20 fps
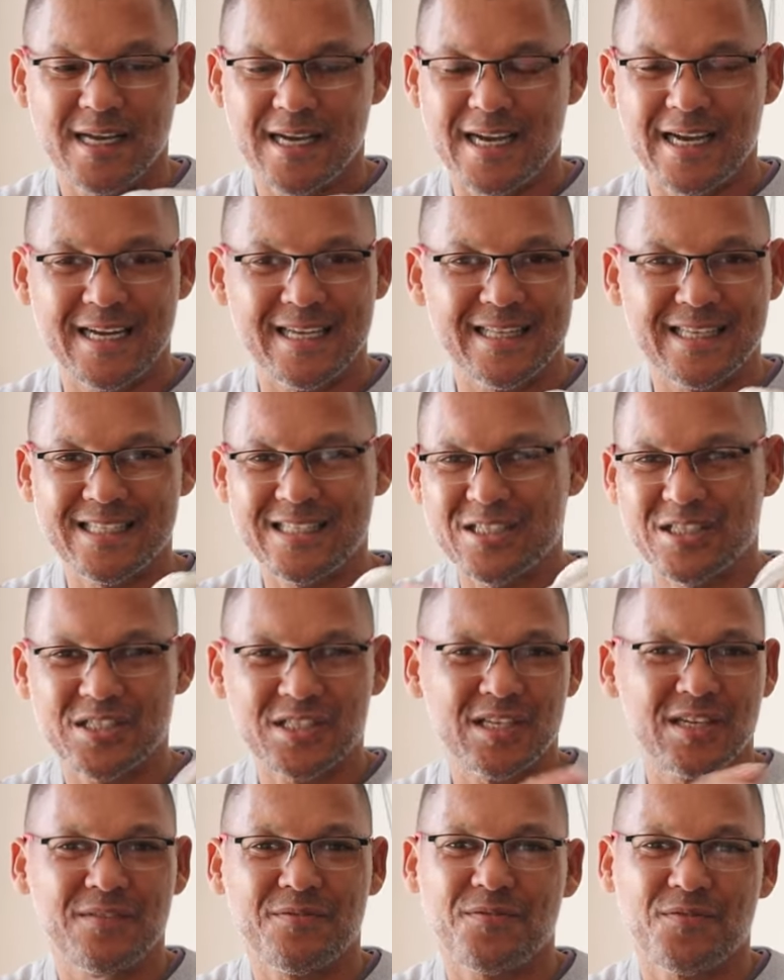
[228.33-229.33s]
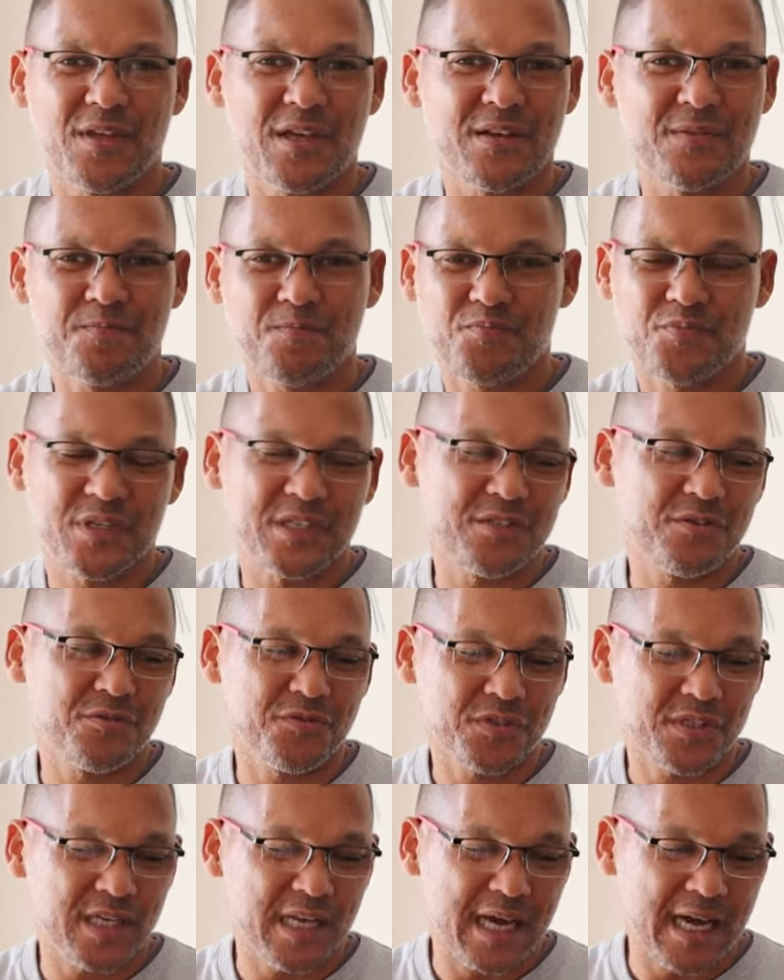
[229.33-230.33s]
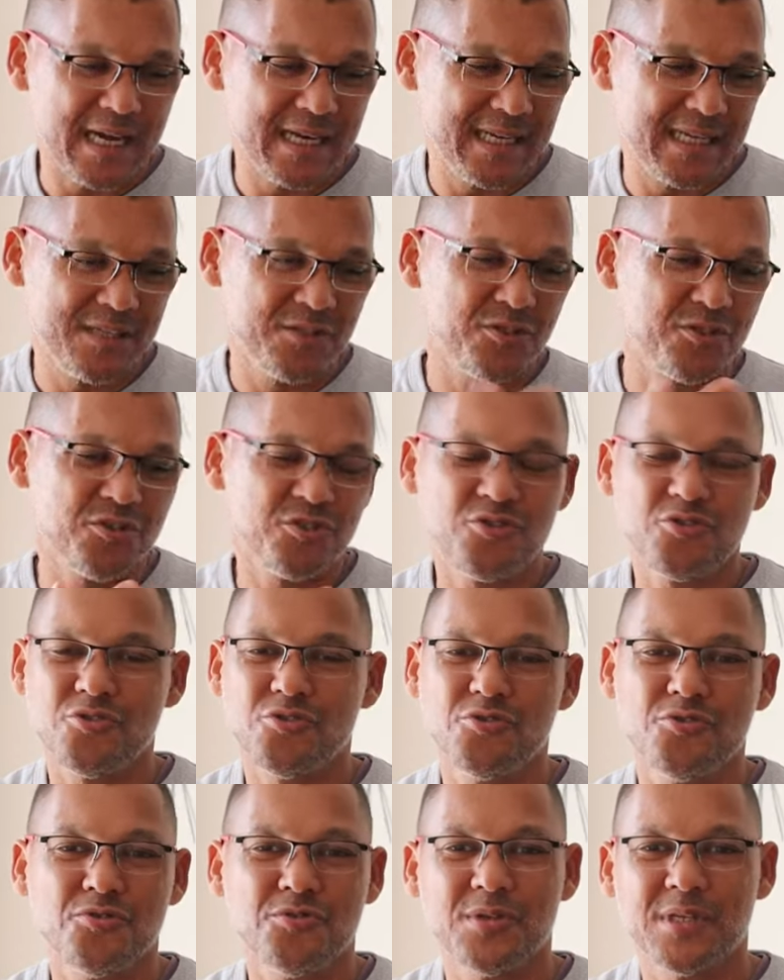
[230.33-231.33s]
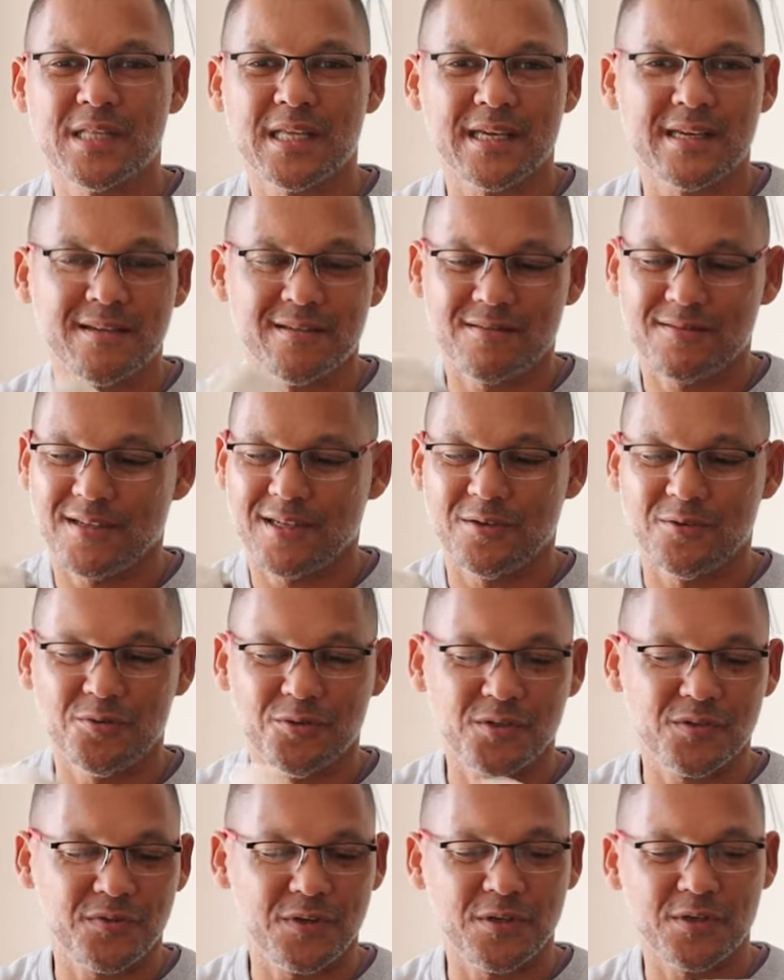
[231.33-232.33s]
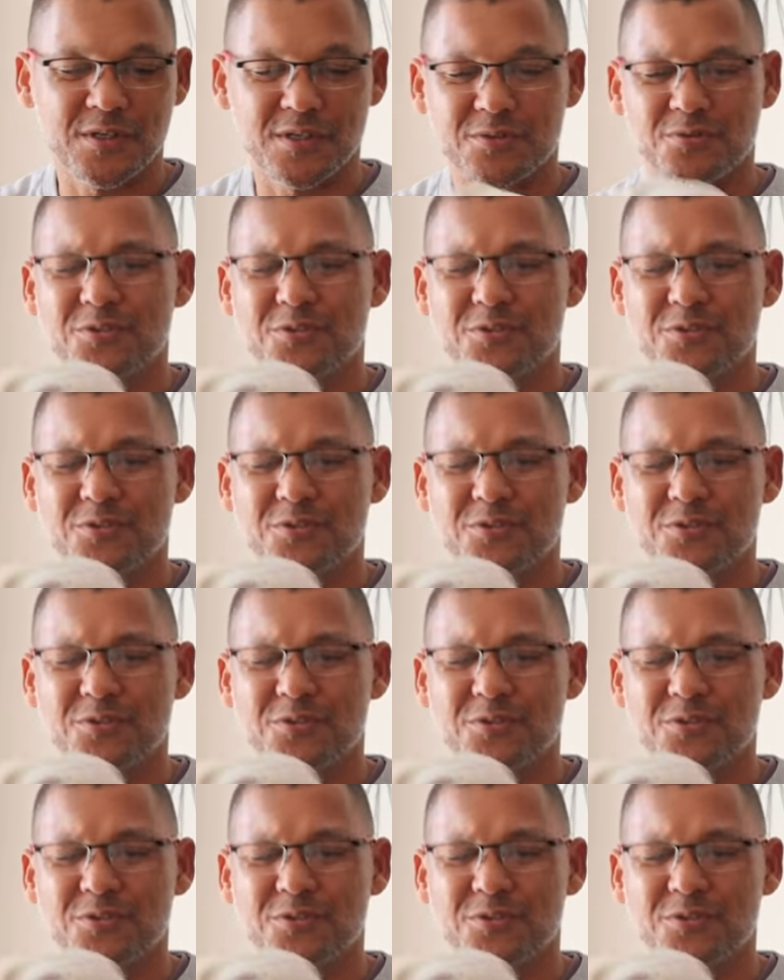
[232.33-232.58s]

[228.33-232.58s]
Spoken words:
And they sort of slide into the shoe, and they lose focus.